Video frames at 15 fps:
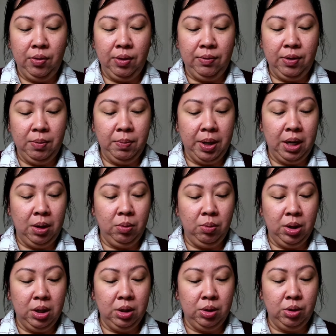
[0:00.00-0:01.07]
review, but I
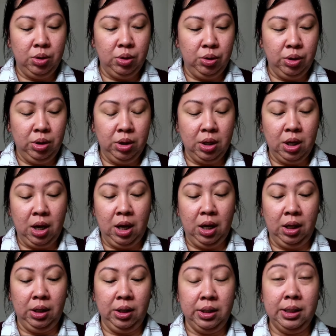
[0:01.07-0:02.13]
wanted to show you the
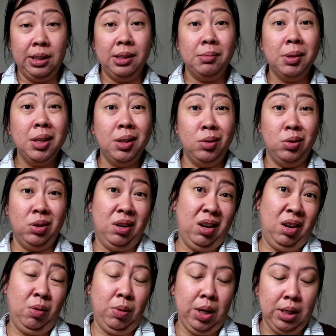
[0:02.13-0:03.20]
colors and I'm gonna use
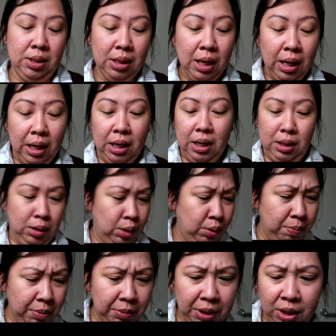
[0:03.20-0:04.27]
it anyways. It's
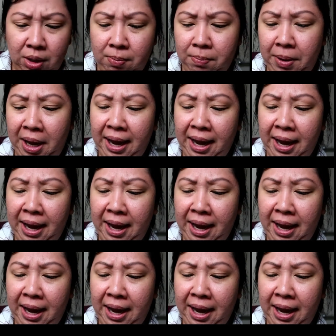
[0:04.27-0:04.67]
super cute